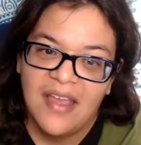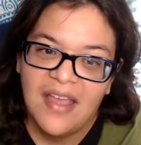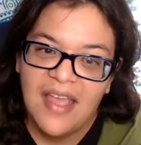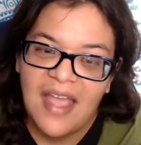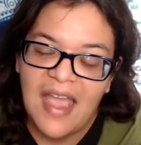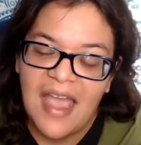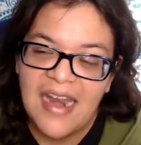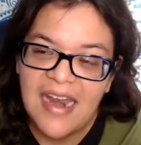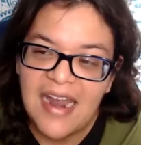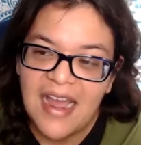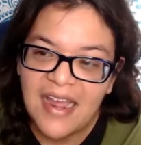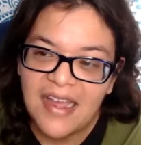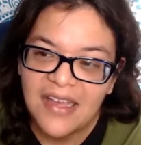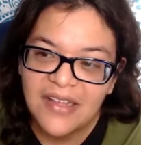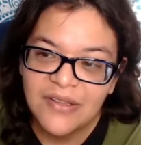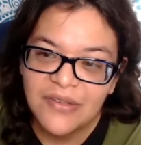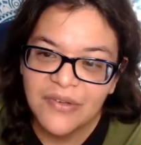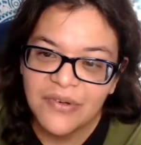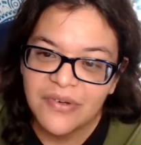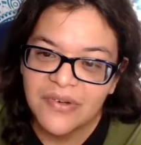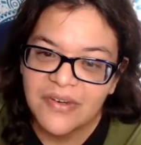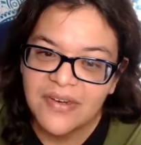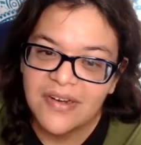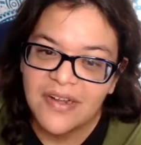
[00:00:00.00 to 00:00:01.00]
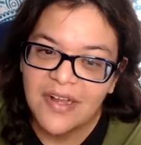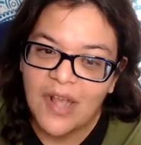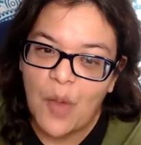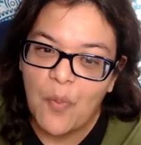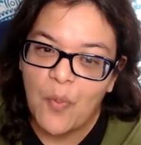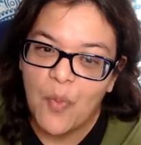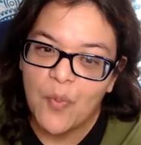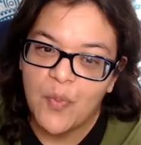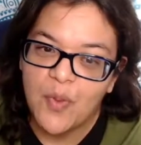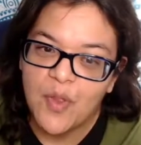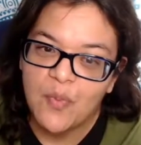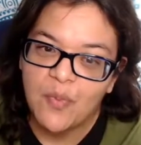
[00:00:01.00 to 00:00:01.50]
and I alerted a
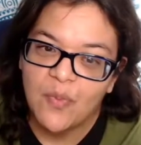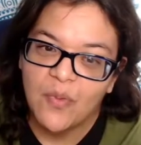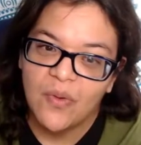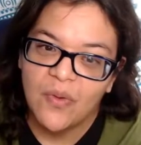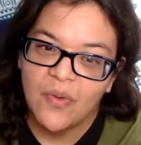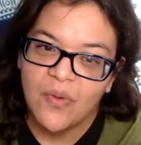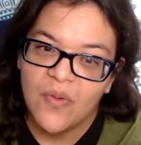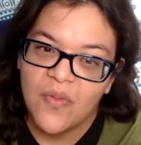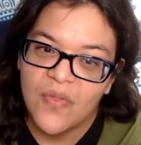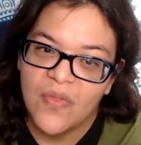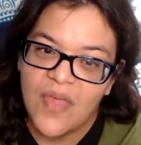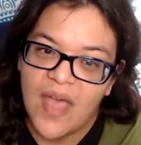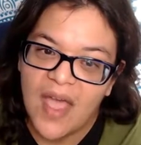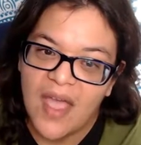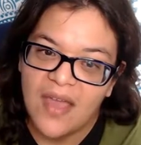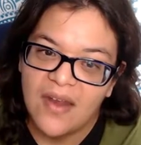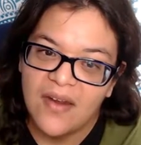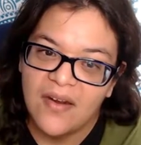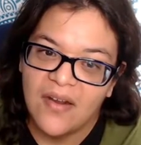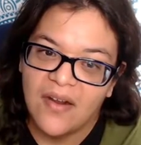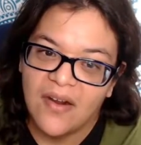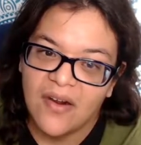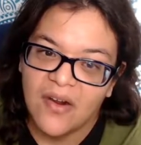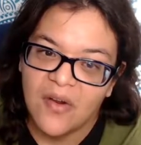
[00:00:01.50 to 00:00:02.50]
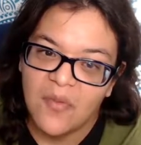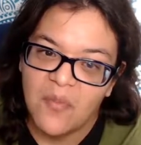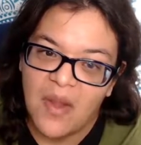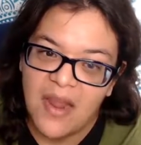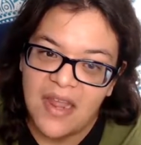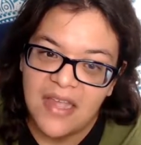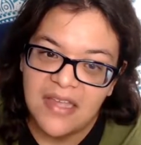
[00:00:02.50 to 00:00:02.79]
couple people that are my